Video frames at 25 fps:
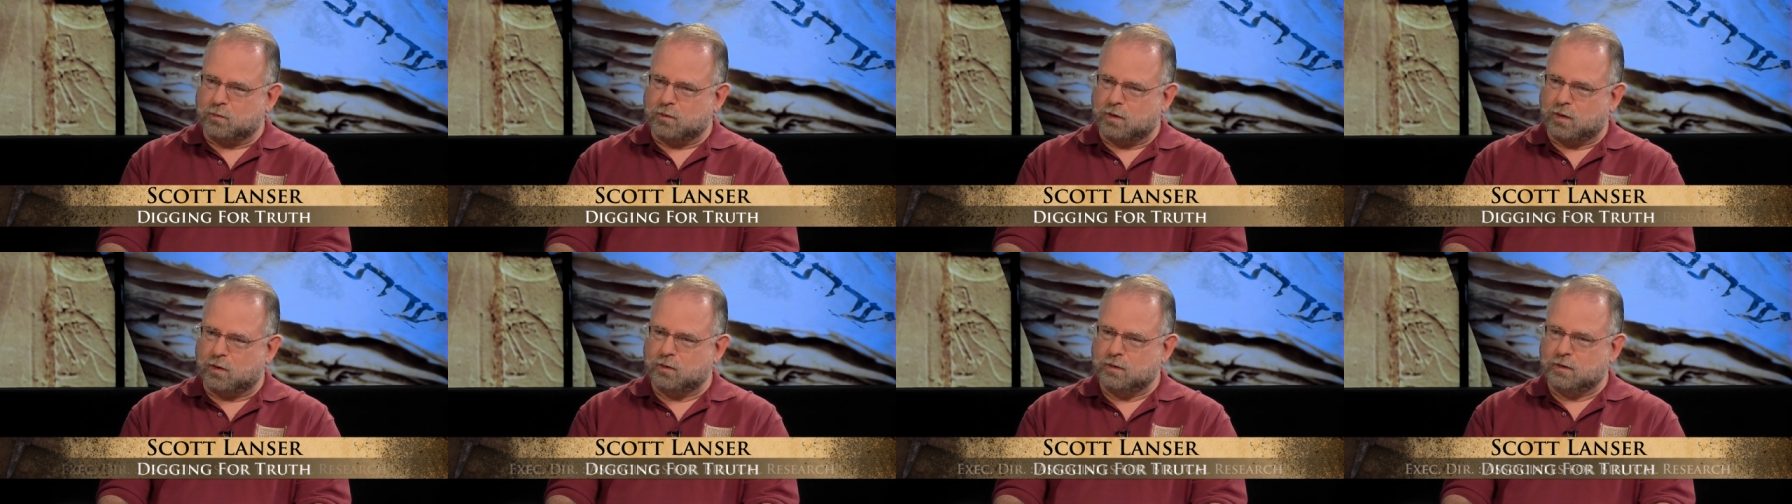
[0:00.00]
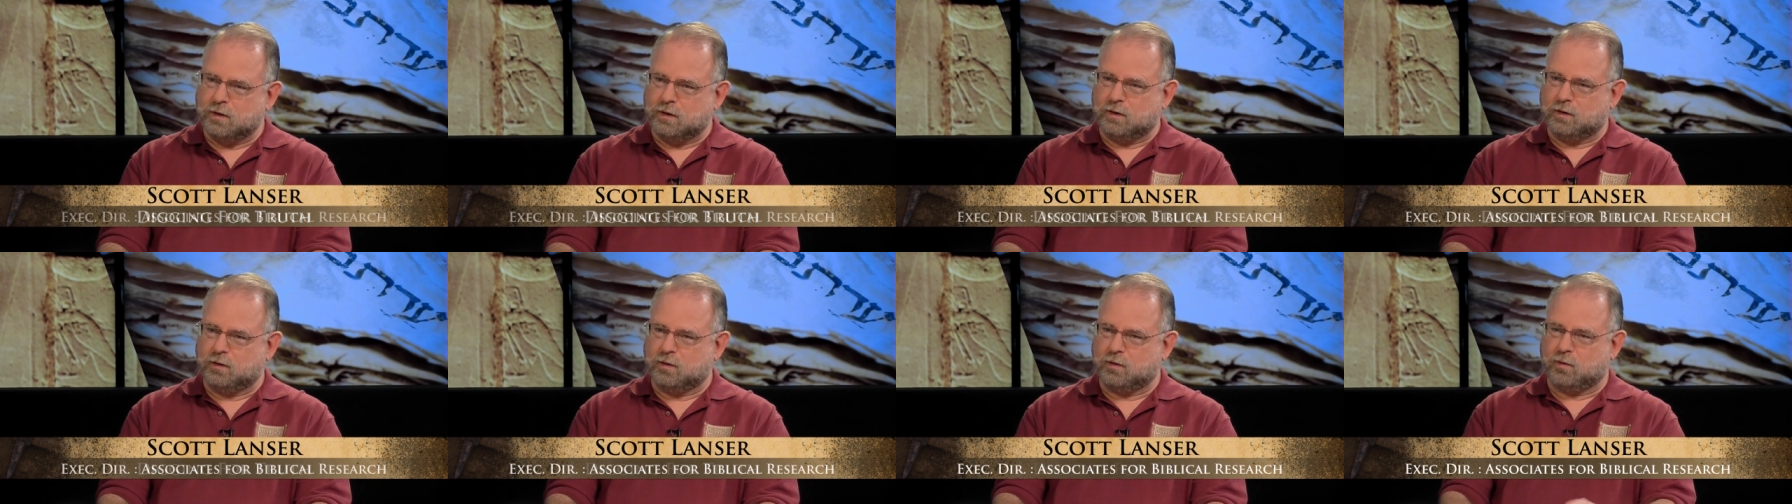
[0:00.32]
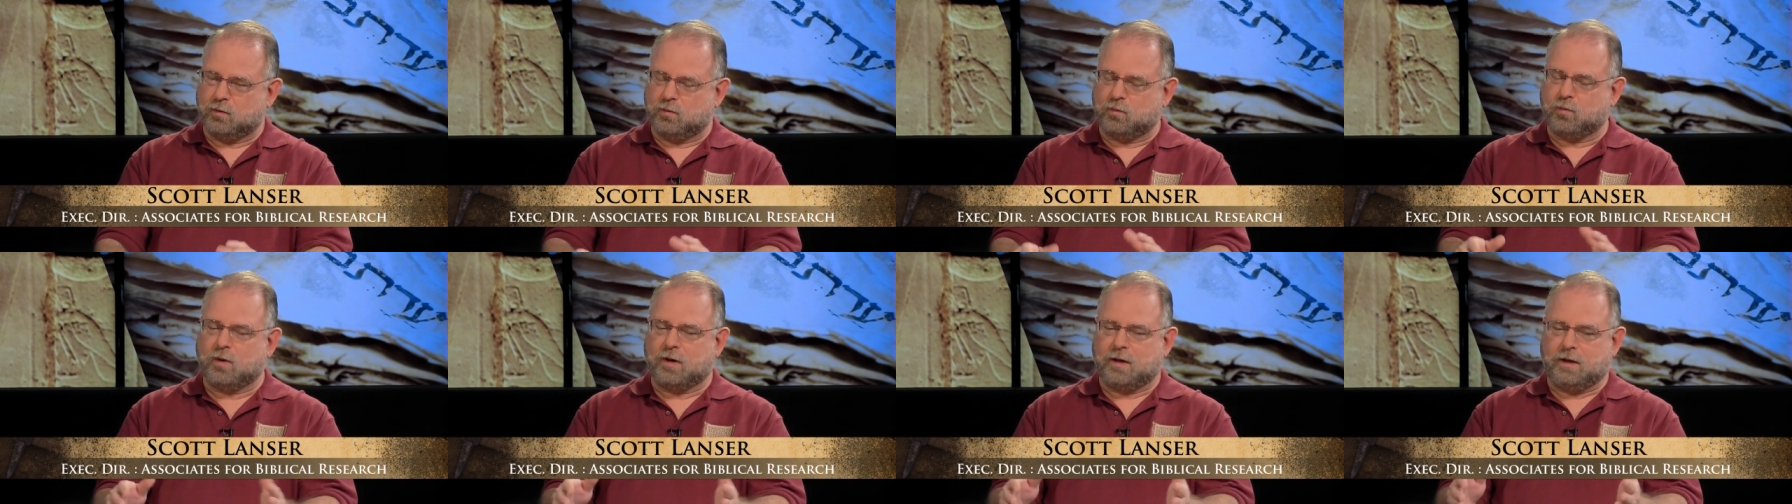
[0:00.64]
Well,
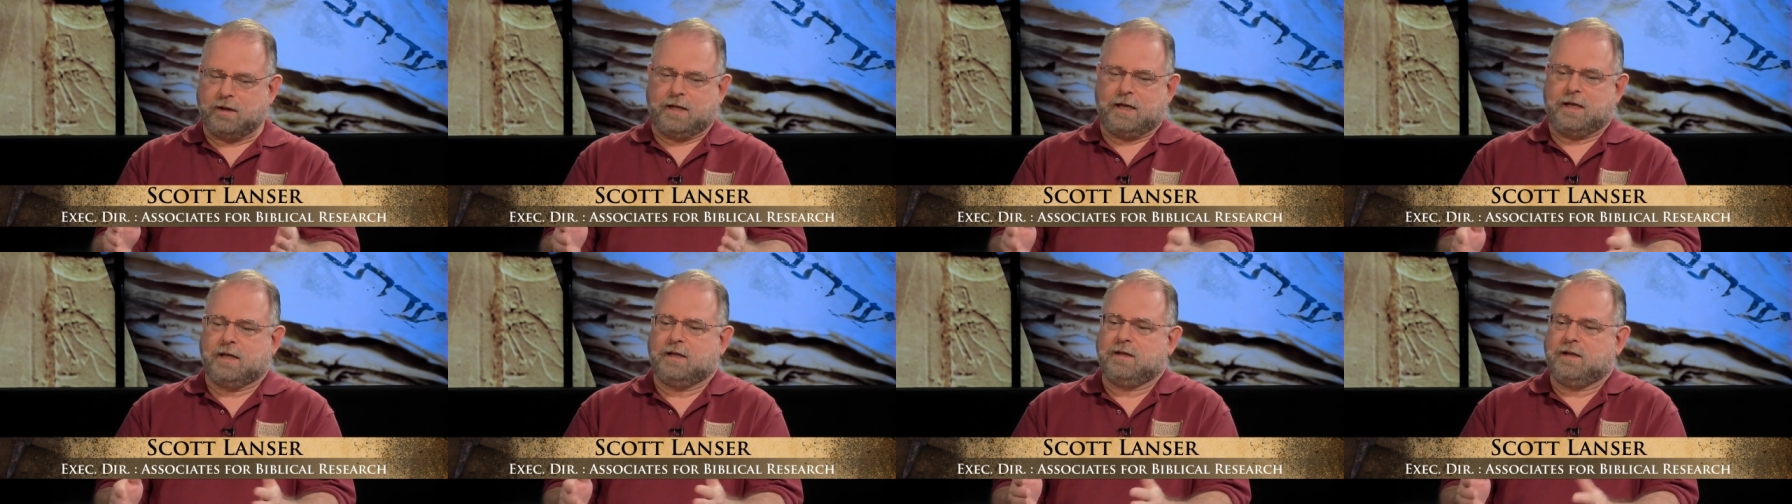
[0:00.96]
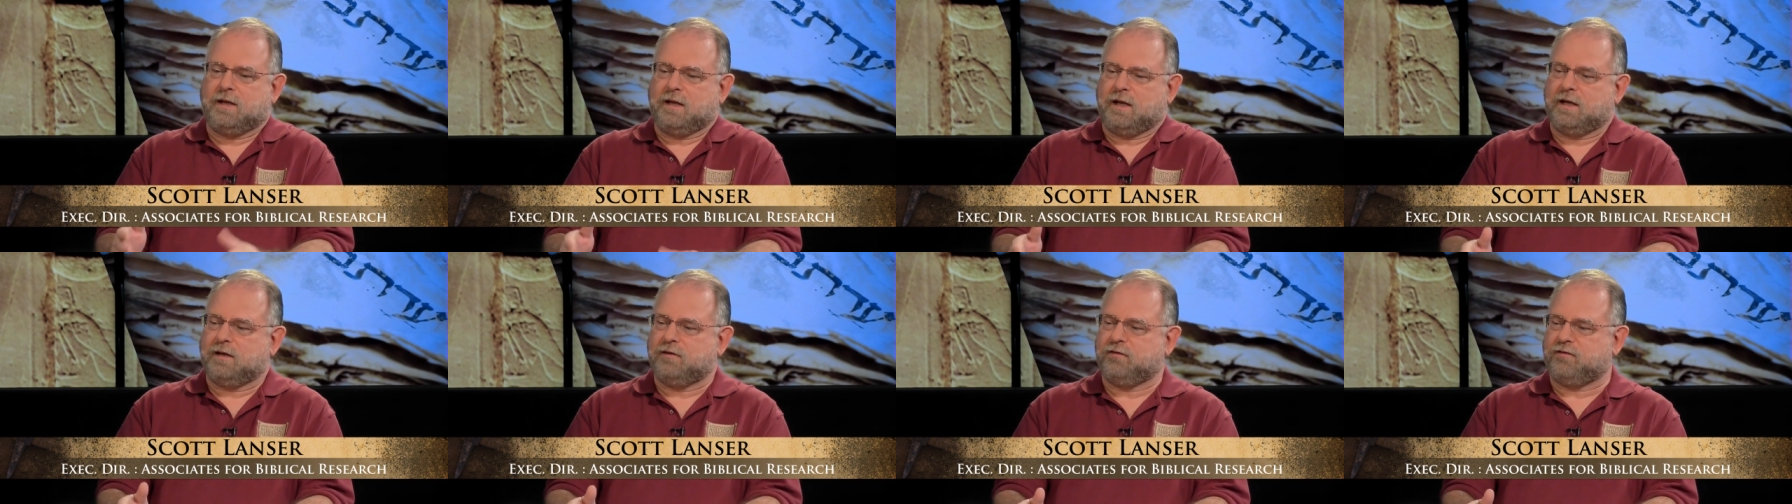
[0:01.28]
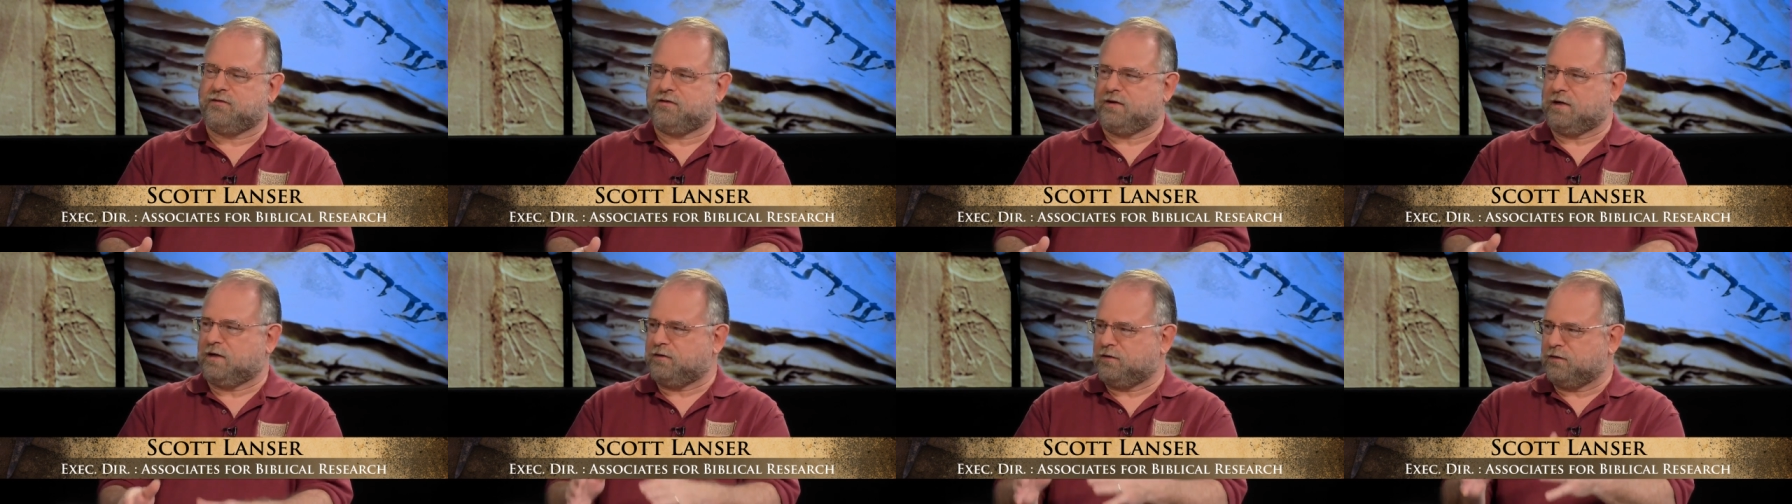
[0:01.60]
in, in
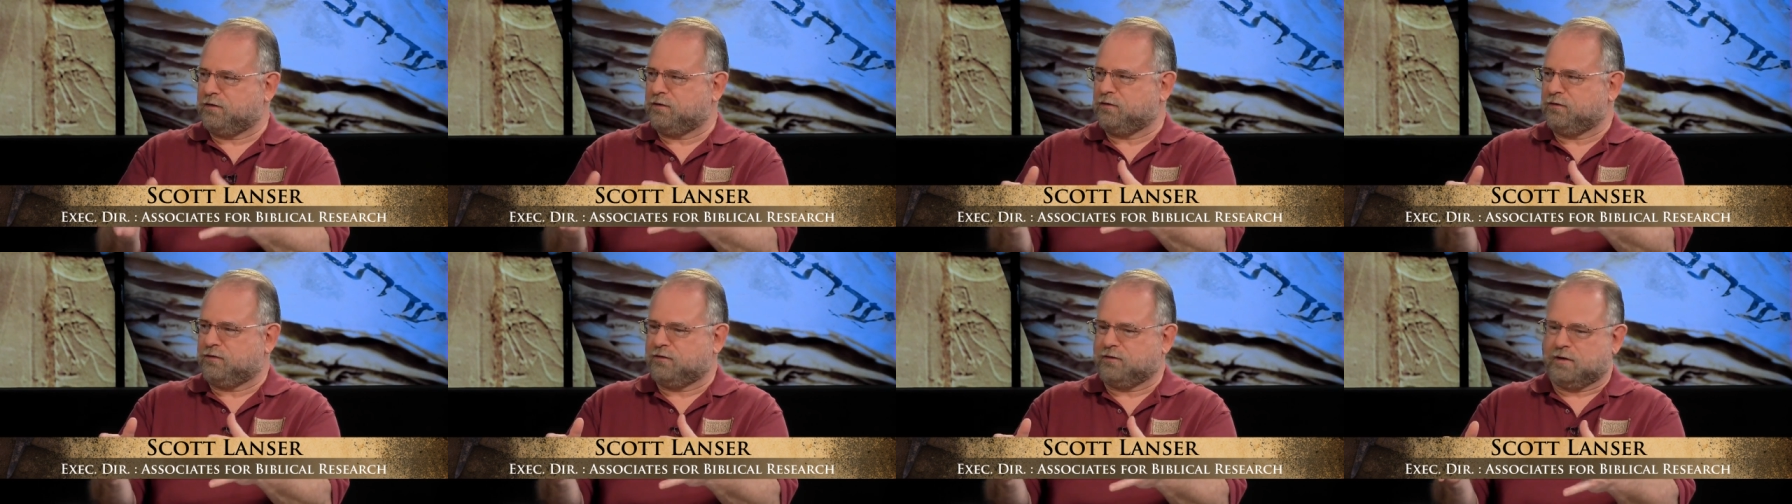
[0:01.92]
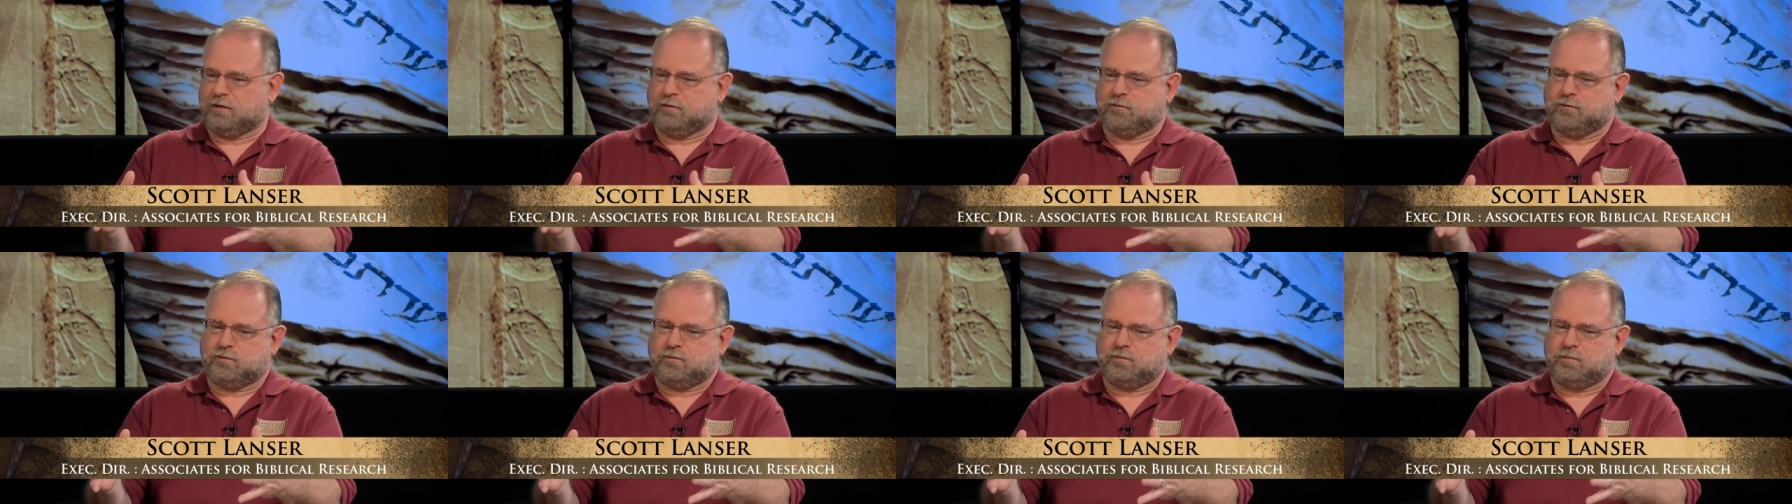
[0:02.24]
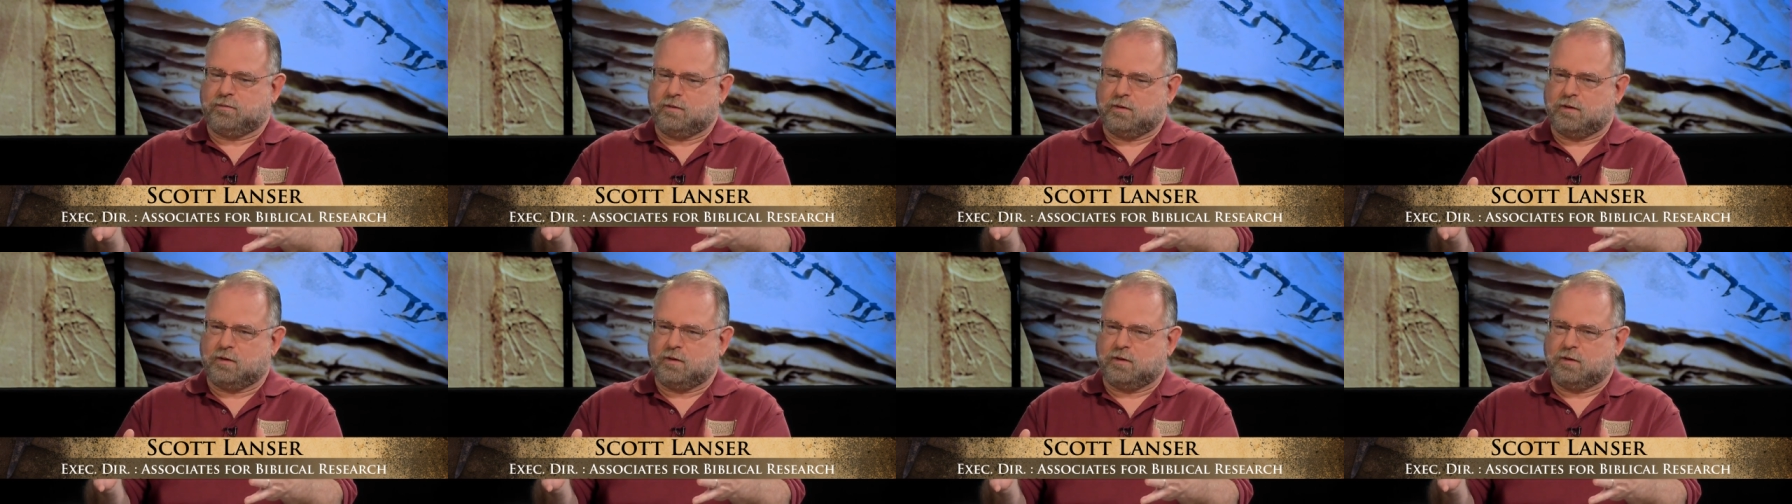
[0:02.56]
centers of,